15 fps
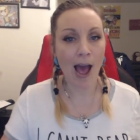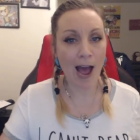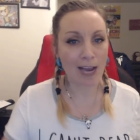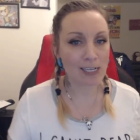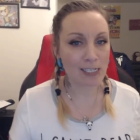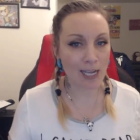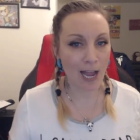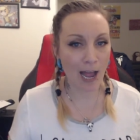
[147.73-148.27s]

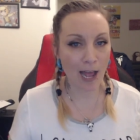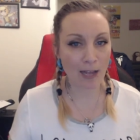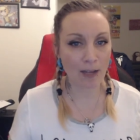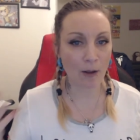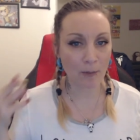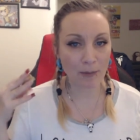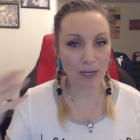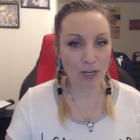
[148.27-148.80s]
hashtag
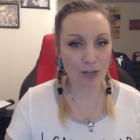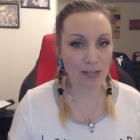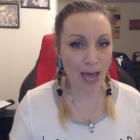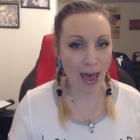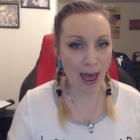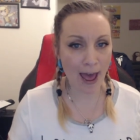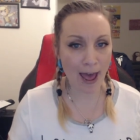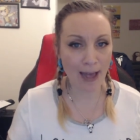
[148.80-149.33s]
on your
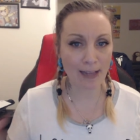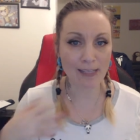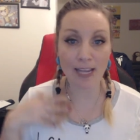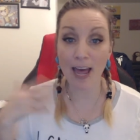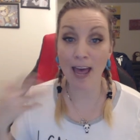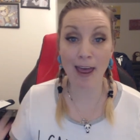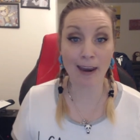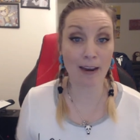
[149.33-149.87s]
tags,
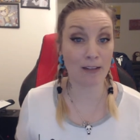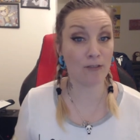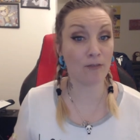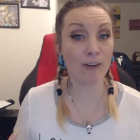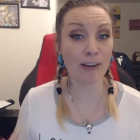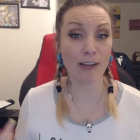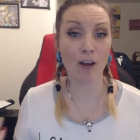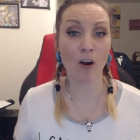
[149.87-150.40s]
and it's
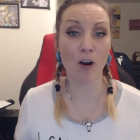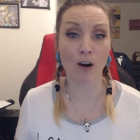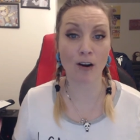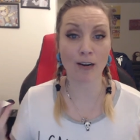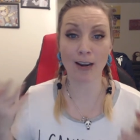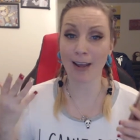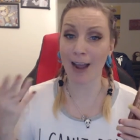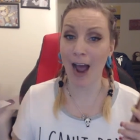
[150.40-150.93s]
really
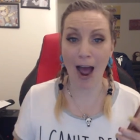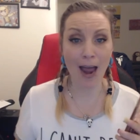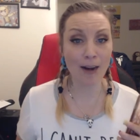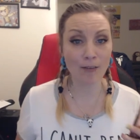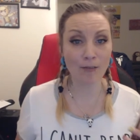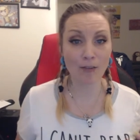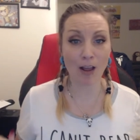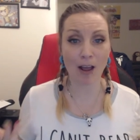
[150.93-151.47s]
hard. Like I
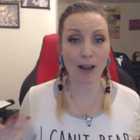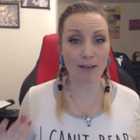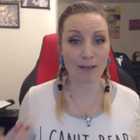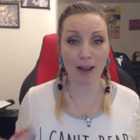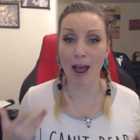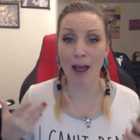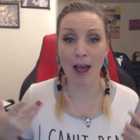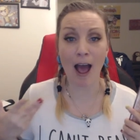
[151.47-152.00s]
don't,
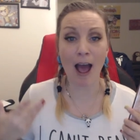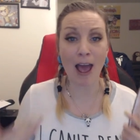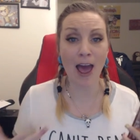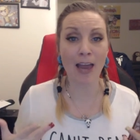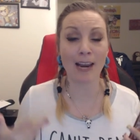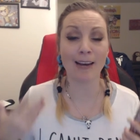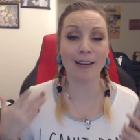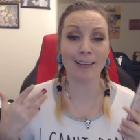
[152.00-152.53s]
I, I
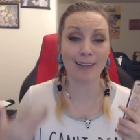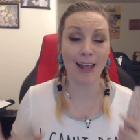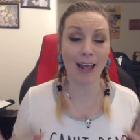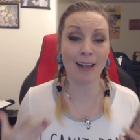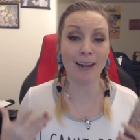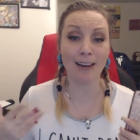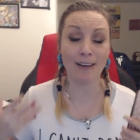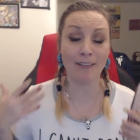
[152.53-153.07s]
had
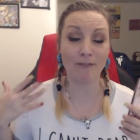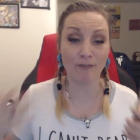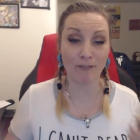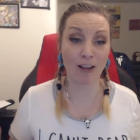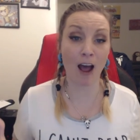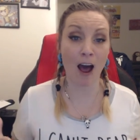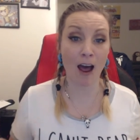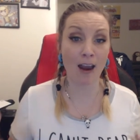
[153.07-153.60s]
thank
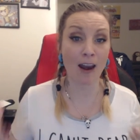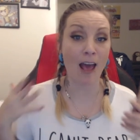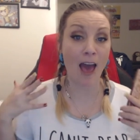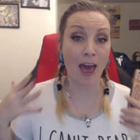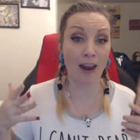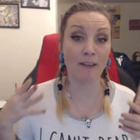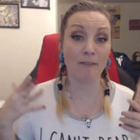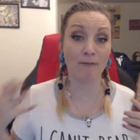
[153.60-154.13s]
God I
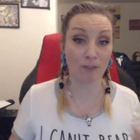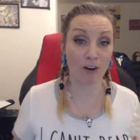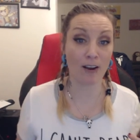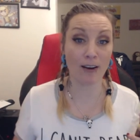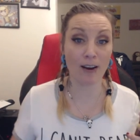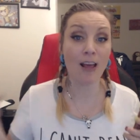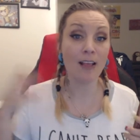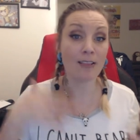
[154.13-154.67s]
had a
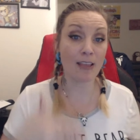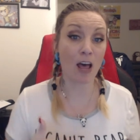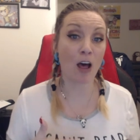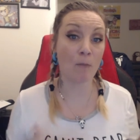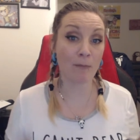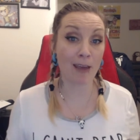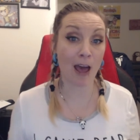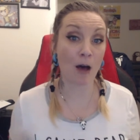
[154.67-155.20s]
friend to
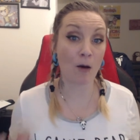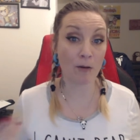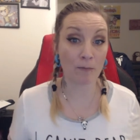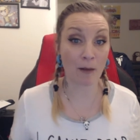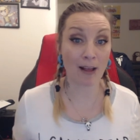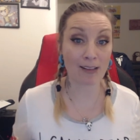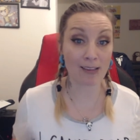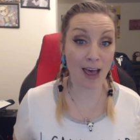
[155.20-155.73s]
help me out with
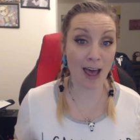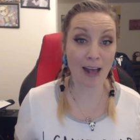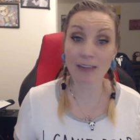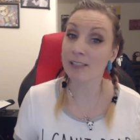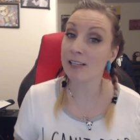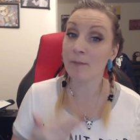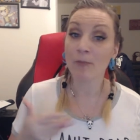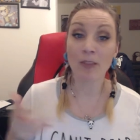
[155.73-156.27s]
my
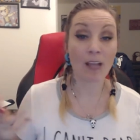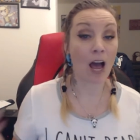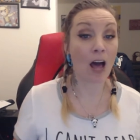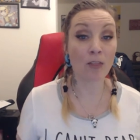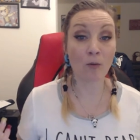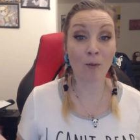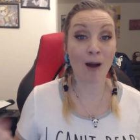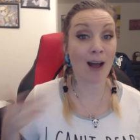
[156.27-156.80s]
tags
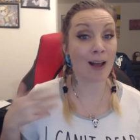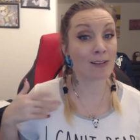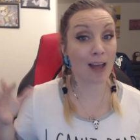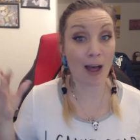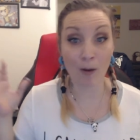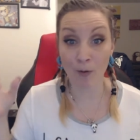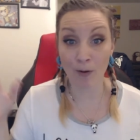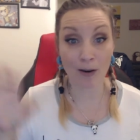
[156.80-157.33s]
Otherwise,
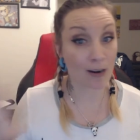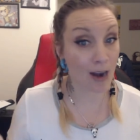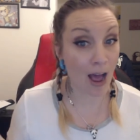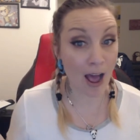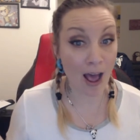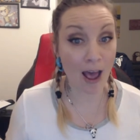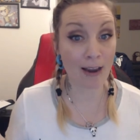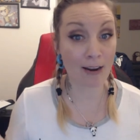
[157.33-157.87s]
I would have
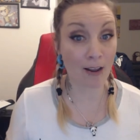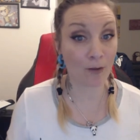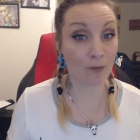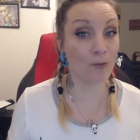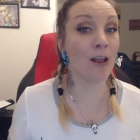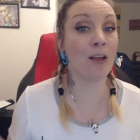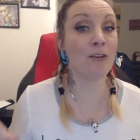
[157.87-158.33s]
not had no,